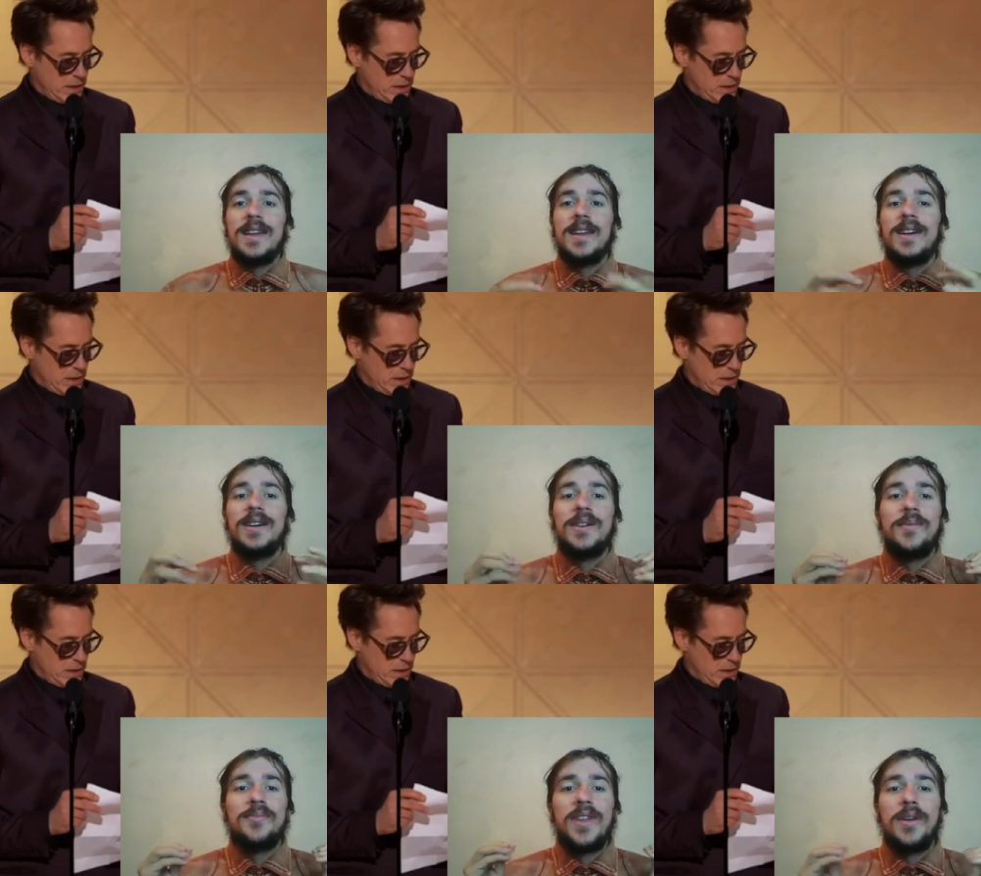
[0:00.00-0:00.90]

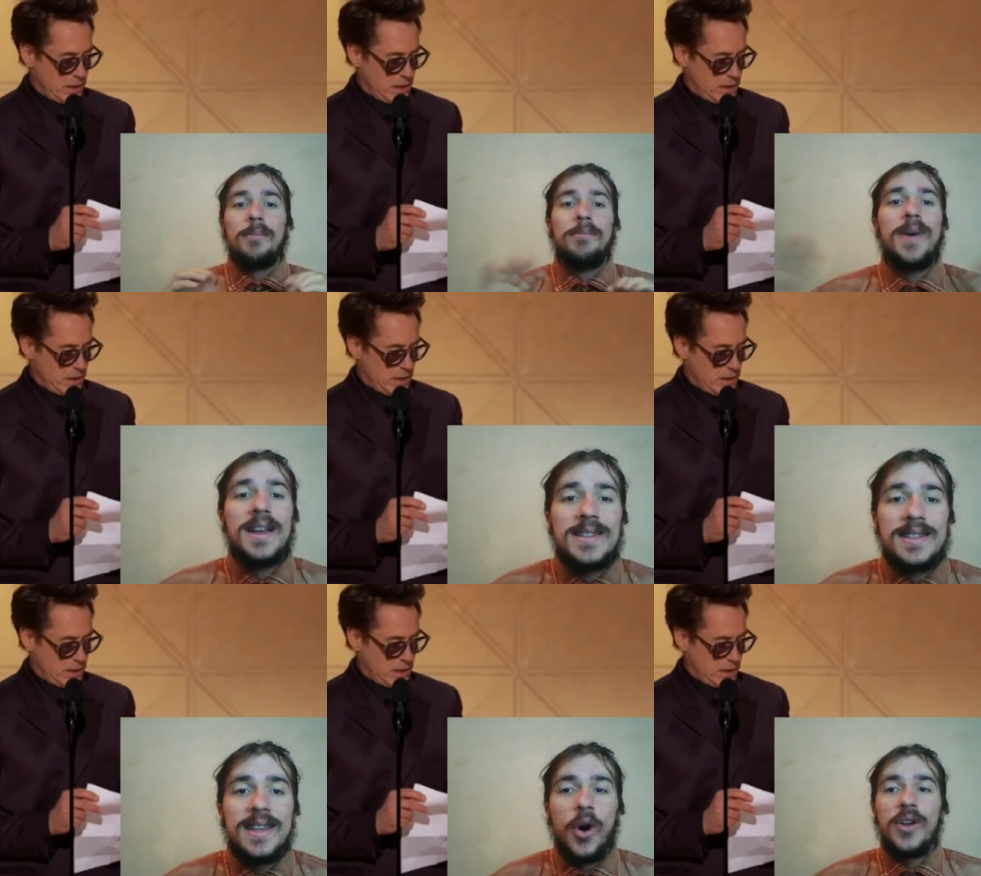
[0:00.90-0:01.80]
Speaker 1: um, the
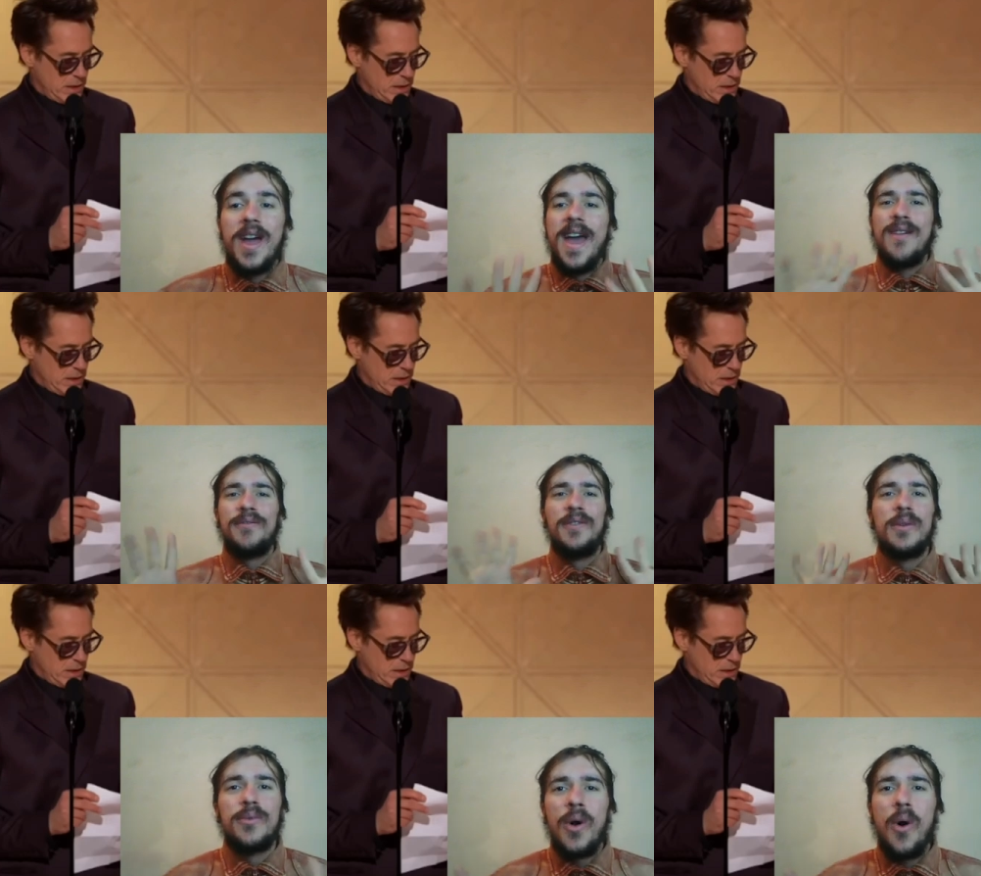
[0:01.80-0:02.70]
best on every
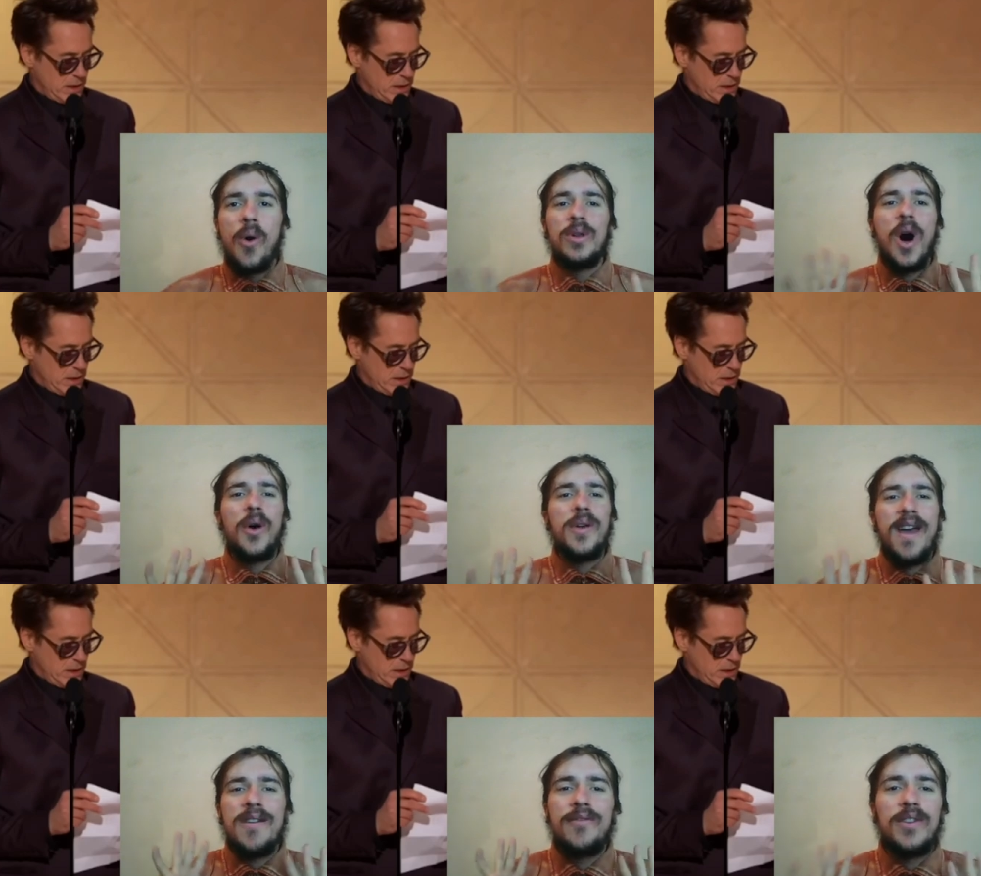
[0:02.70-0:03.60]
role, on
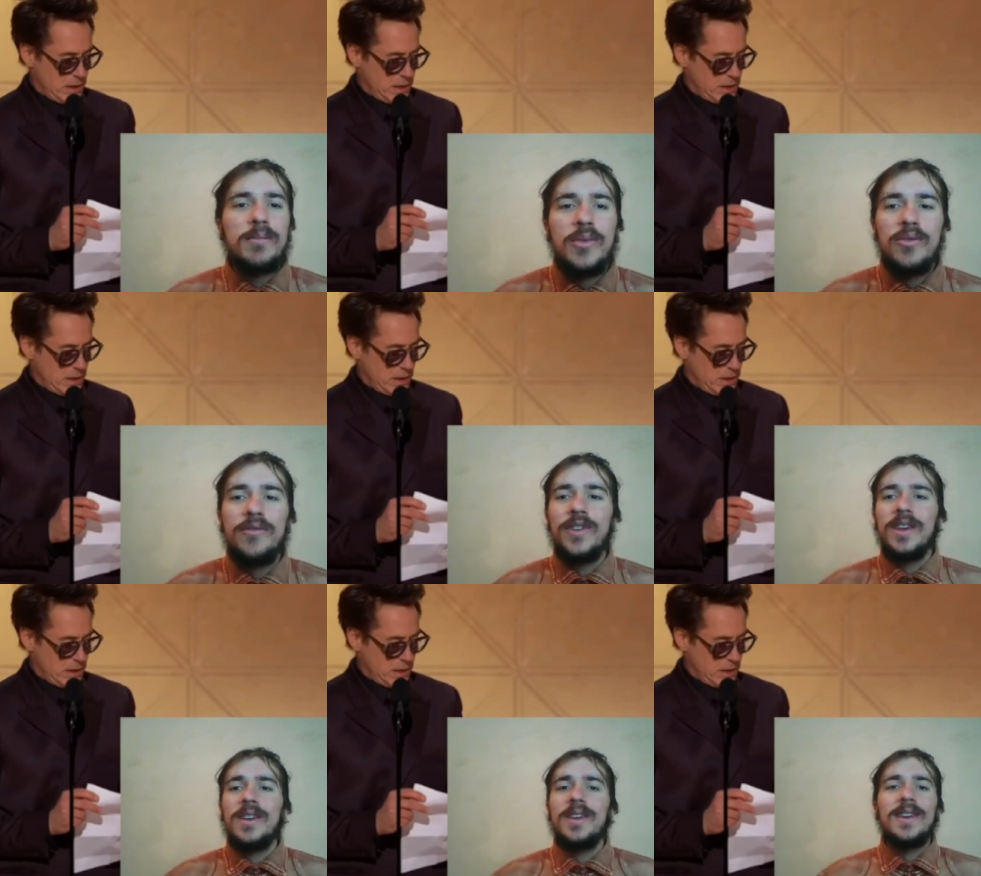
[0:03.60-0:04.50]
every
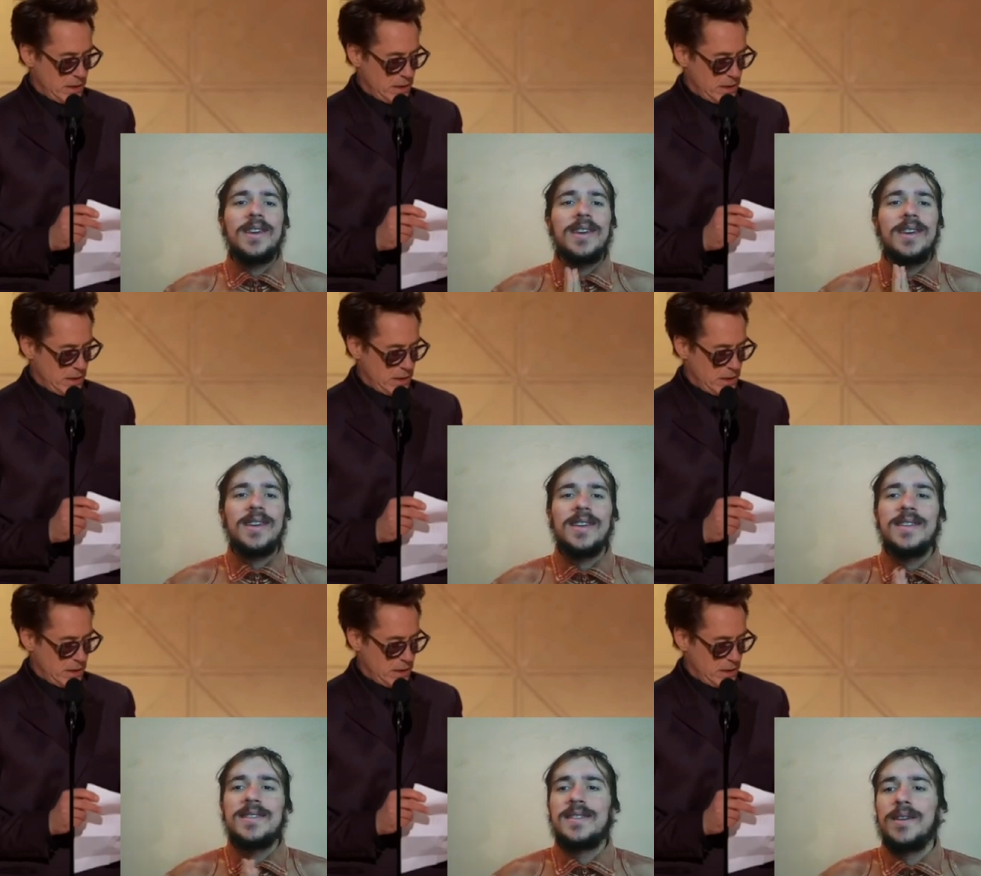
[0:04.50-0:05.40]
movie.
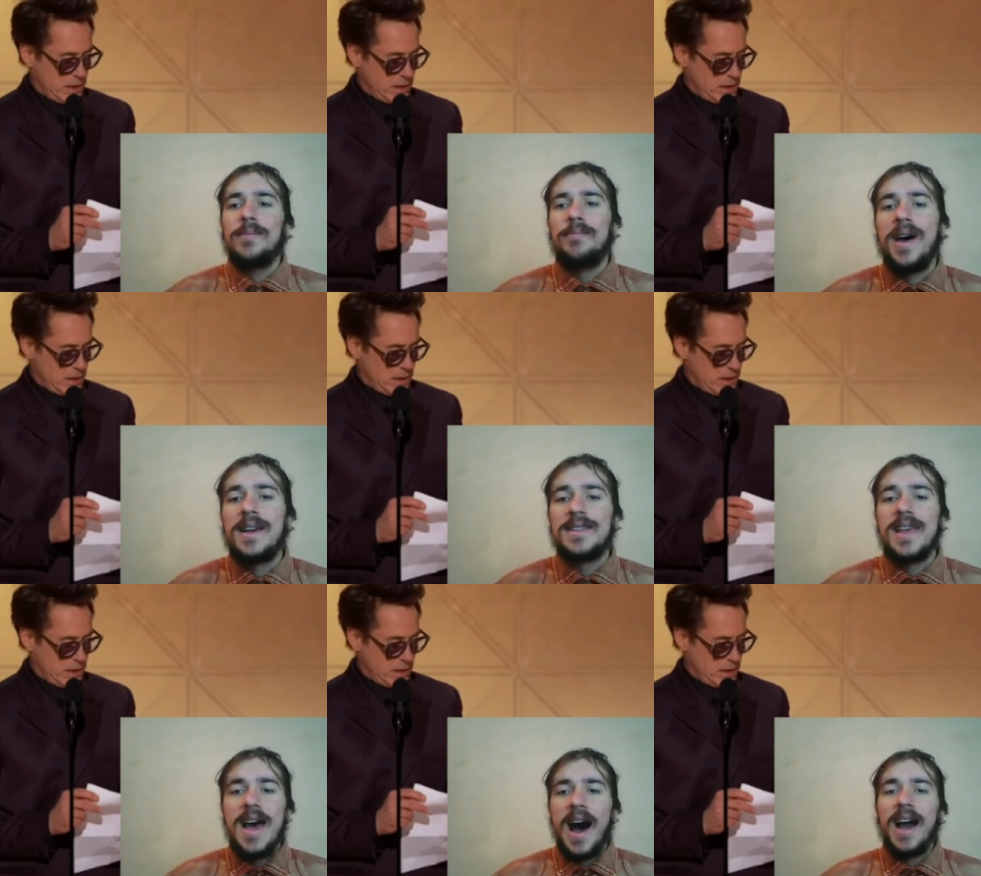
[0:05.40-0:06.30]
He is the best.
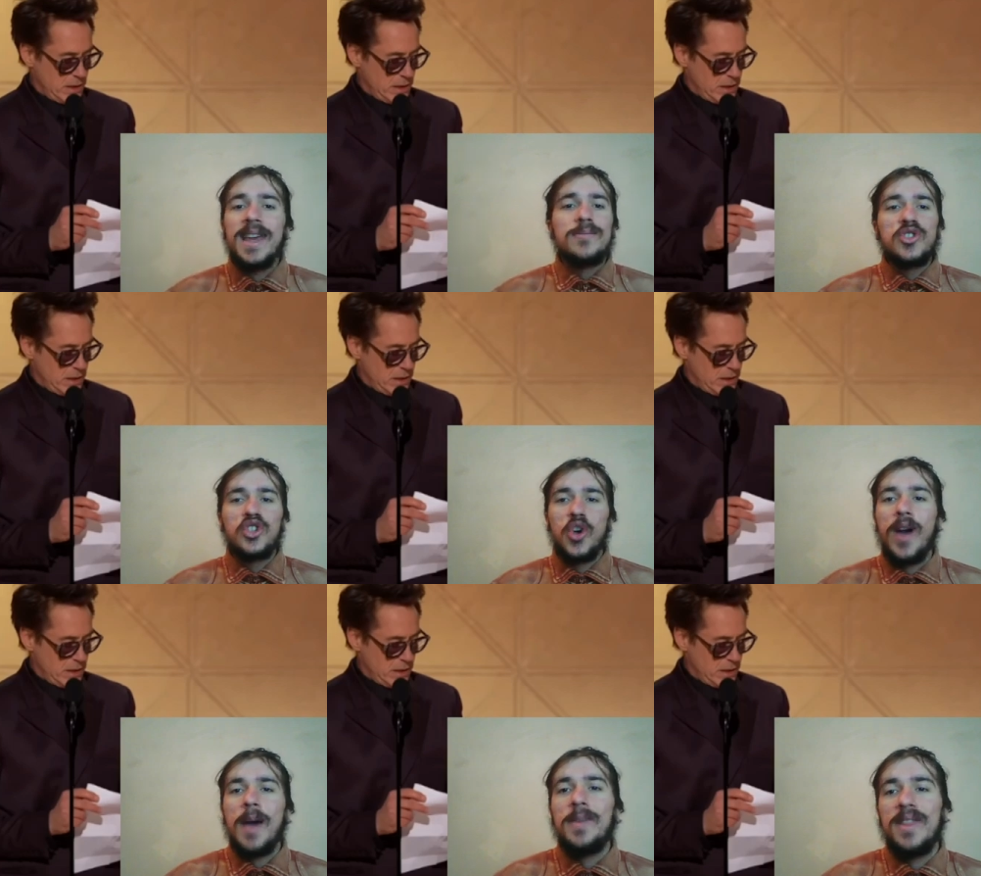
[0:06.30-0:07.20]
I am
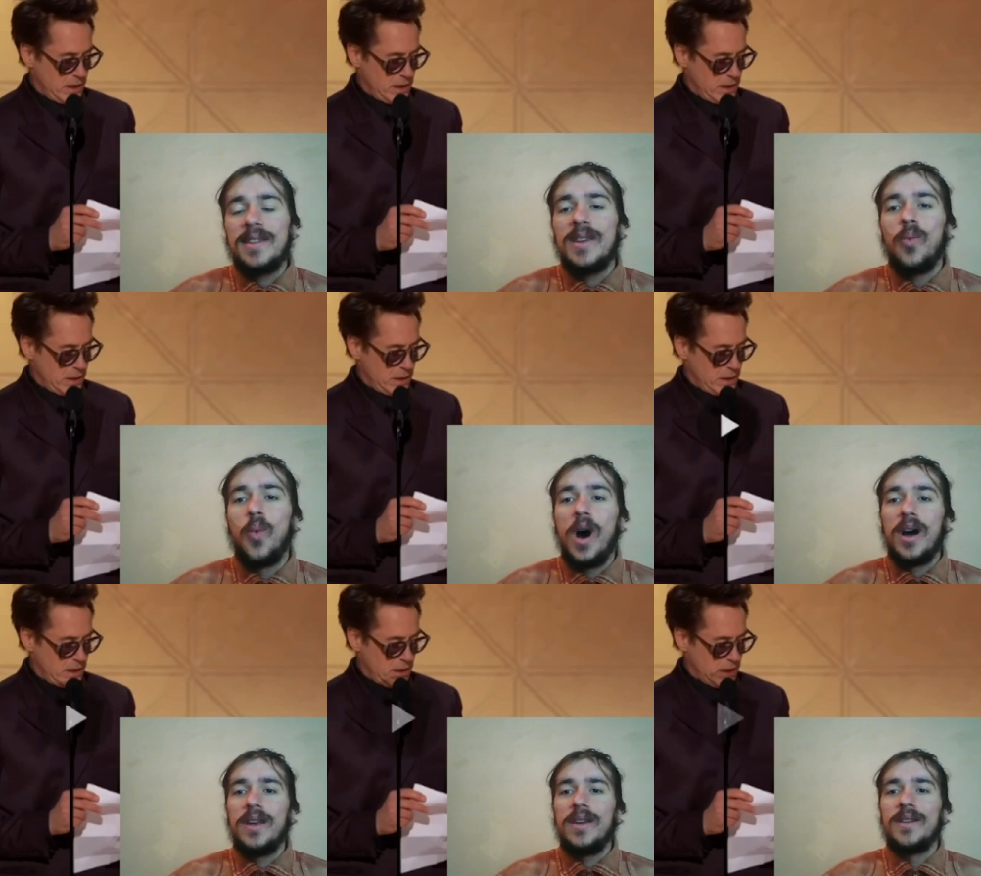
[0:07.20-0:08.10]
so happy that he
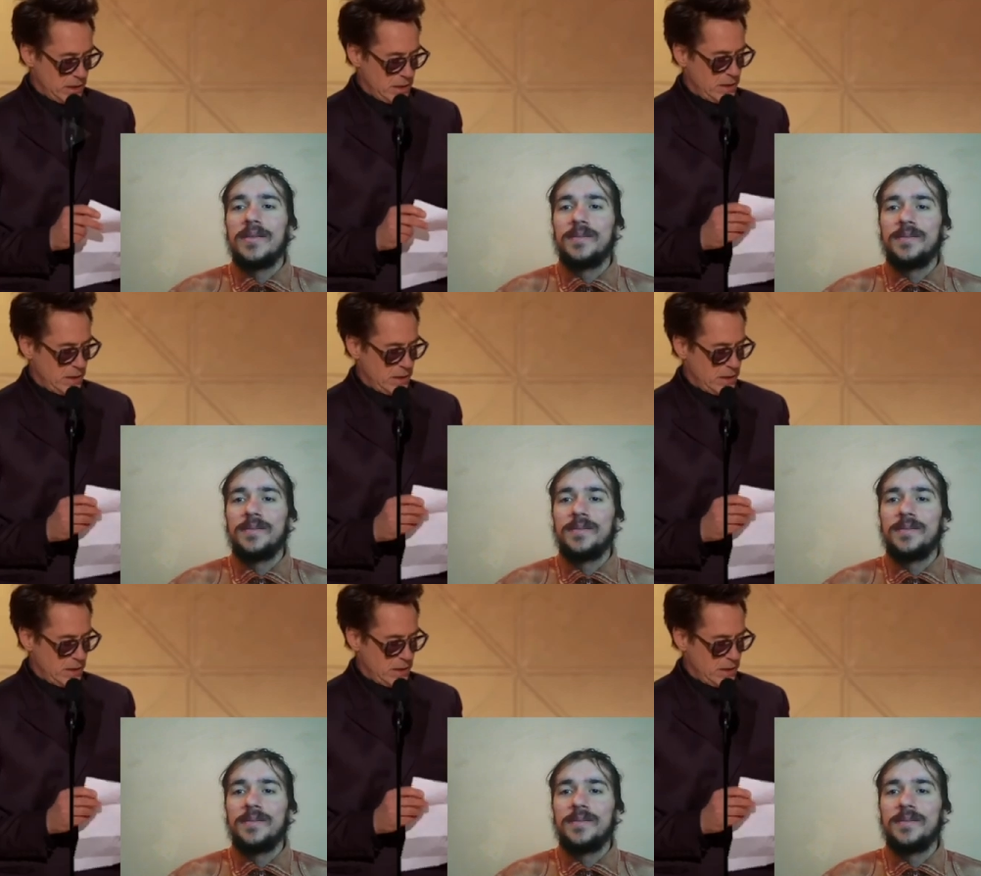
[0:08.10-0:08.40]
won.